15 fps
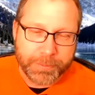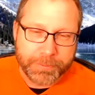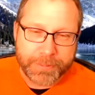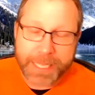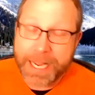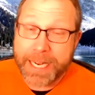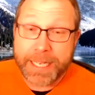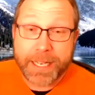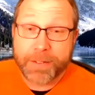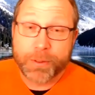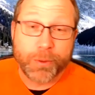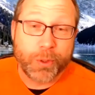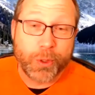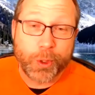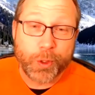I never
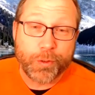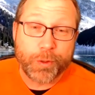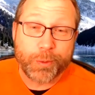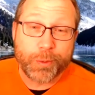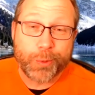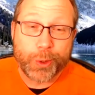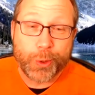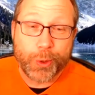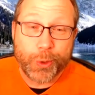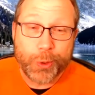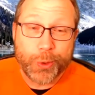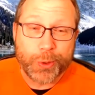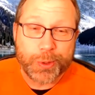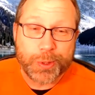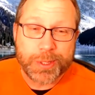learned from the
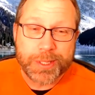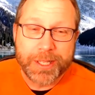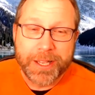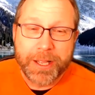news,